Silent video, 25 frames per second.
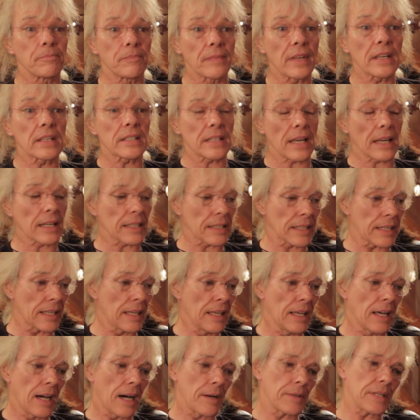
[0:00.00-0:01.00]
Exactly.
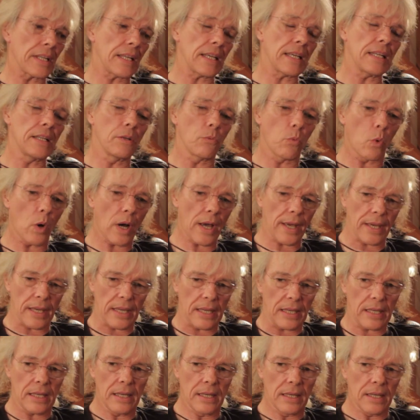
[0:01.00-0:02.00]
I mean, in a
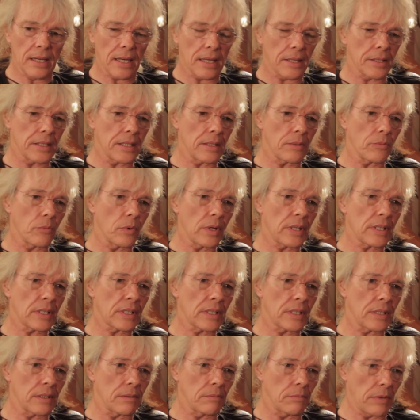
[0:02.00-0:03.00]
way,
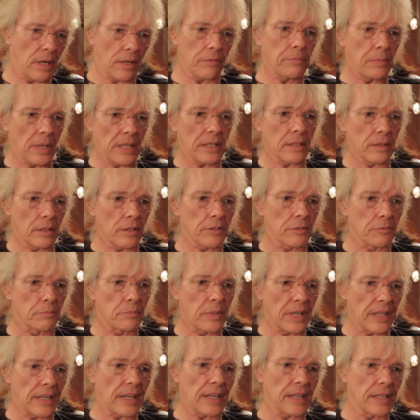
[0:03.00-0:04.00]
I've made a lot of
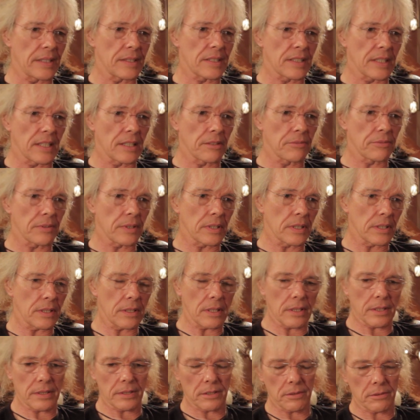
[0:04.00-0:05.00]
PA stuff.
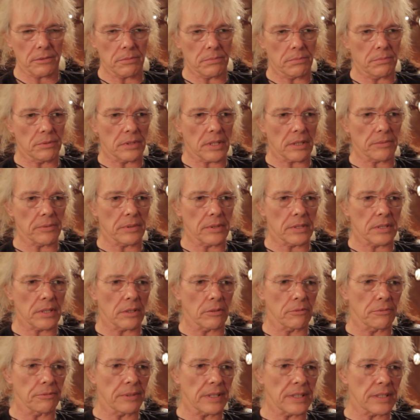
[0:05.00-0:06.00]
I do stuff at
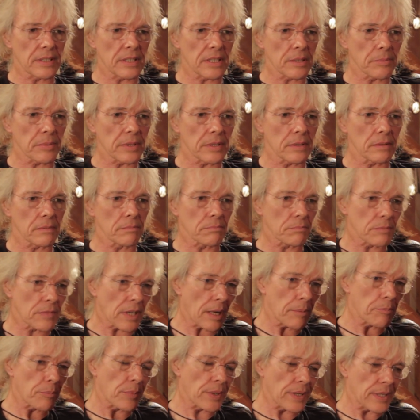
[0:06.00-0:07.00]
Soulfest up in
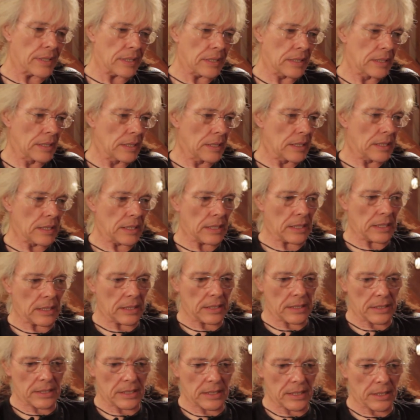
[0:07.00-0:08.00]
Cumbria,
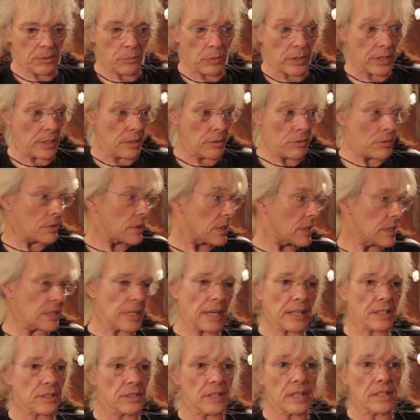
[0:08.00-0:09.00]
and we use these
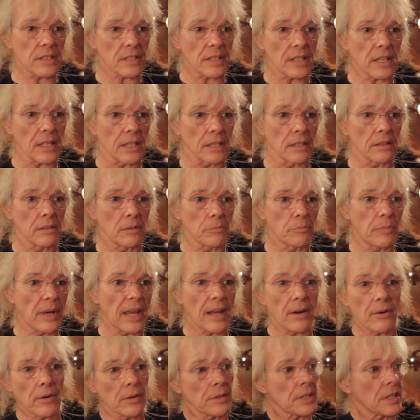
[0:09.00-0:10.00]
Axjets there.
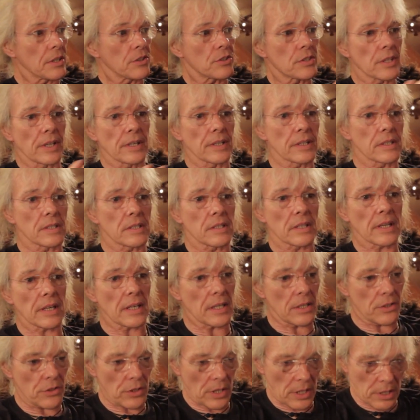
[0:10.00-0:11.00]
Pair on each side of the
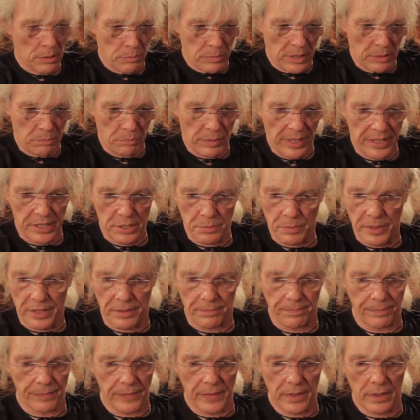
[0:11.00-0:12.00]
stage, and a big bass bin,
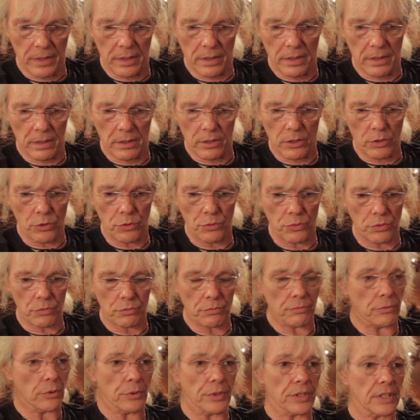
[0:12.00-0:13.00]
a huge
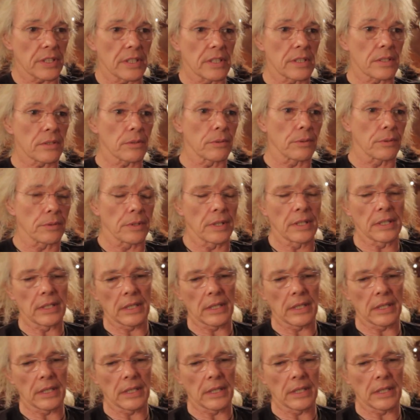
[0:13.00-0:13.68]
40 hertz horn.